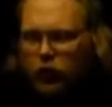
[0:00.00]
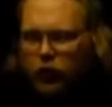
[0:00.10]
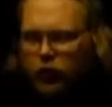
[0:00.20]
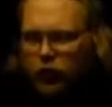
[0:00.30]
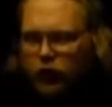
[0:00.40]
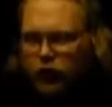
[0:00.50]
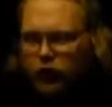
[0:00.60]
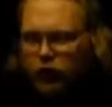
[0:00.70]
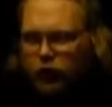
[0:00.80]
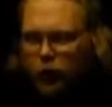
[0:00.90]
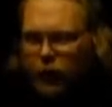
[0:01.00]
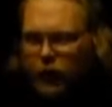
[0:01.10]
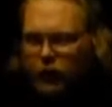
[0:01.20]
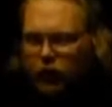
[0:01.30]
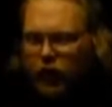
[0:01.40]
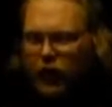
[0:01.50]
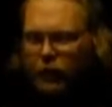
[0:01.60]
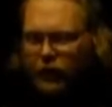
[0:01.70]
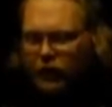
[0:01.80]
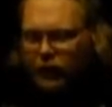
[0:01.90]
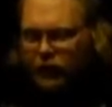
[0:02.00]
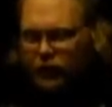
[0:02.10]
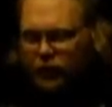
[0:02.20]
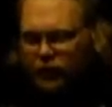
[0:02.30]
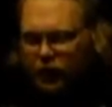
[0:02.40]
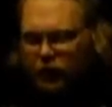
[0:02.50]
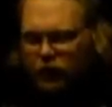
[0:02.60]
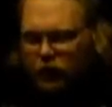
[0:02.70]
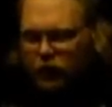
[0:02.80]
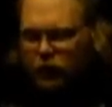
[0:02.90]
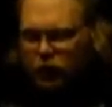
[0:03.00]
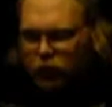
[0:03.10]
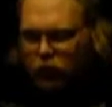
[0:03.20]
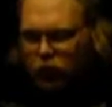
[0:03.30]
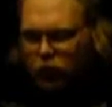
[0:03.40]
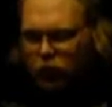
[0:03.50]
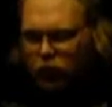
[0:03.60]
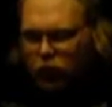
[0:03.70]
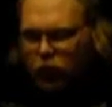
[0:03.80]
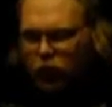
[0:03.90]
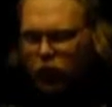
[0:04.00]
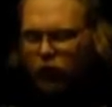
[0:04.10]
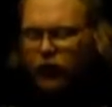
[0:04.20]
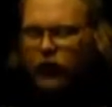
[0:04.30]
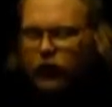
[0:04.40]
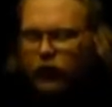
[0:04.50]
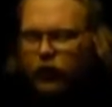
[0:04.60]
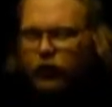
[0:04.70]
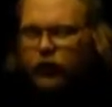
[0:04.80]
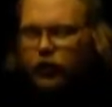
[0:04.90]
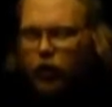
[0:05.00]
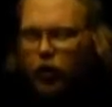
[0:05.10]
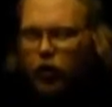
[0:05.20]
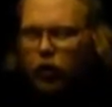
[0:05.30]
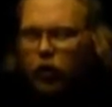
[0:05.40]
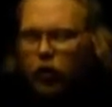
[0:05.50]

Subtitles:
which is, the pentagram is the center of the inverse star.